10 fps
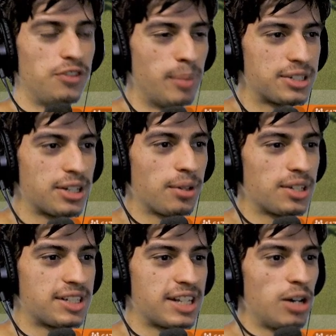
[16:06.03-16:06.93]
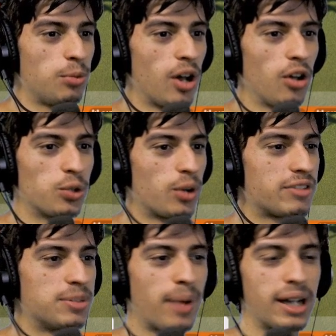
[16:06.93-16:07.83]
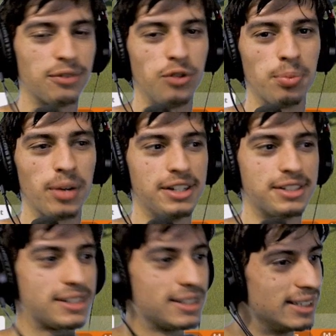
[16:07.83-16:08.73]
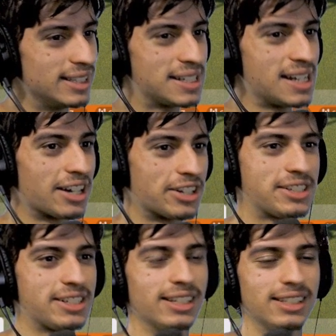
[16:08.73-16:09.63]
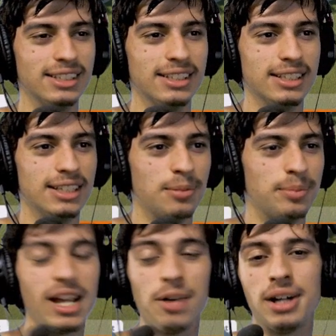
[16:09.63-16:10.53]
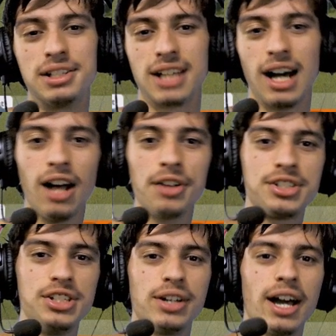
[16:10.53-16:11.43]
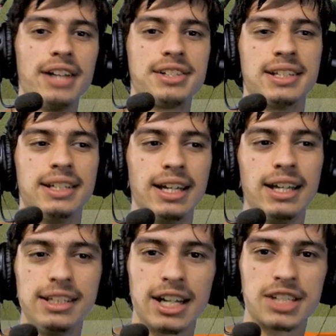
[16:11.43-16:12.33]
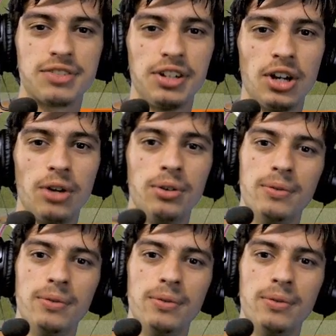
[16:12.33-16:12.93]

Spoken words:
mess out on the sale, well, you're gonna have to buy it at full price. Sucks. But anyways, I'll see you guys in the next video.